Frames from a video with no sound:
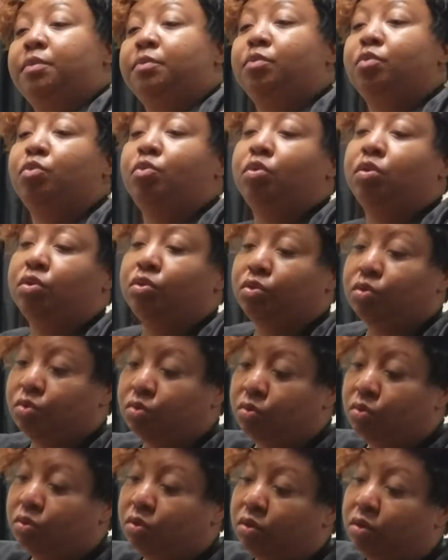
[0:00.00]
I'm going to
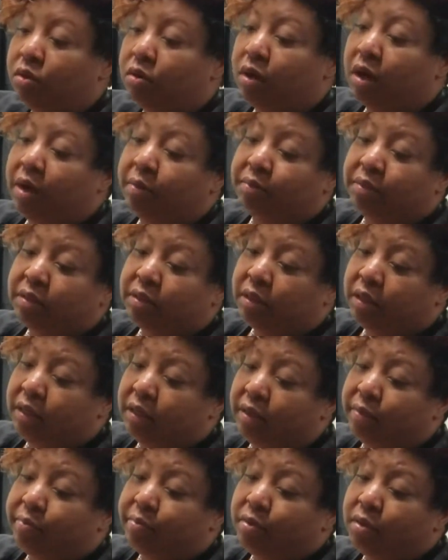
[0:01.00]
school. Mm-hmm. I'm
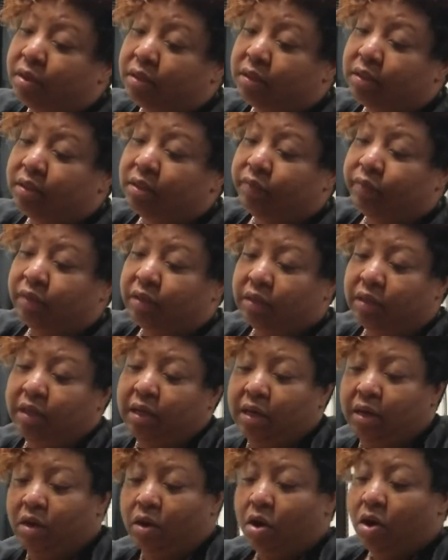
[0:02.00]
studying books and stuff like
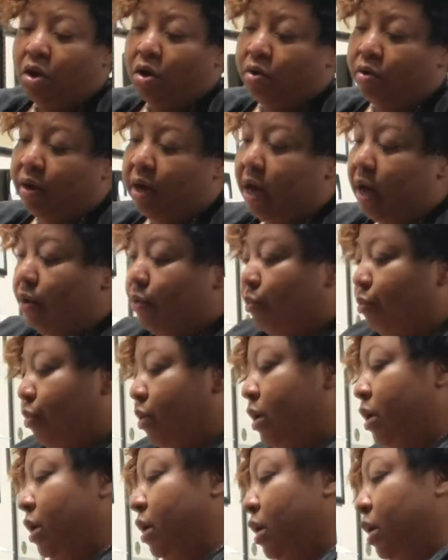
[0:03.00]
that on how to
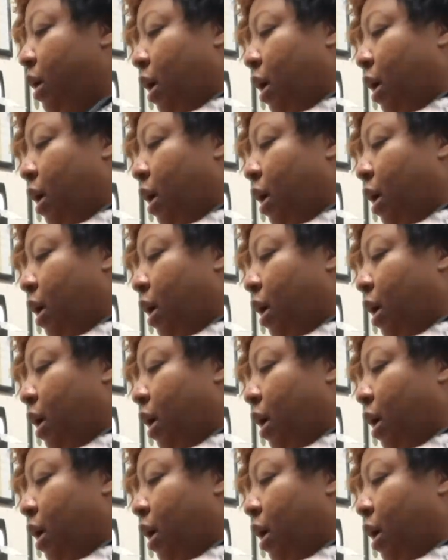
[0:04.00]
read.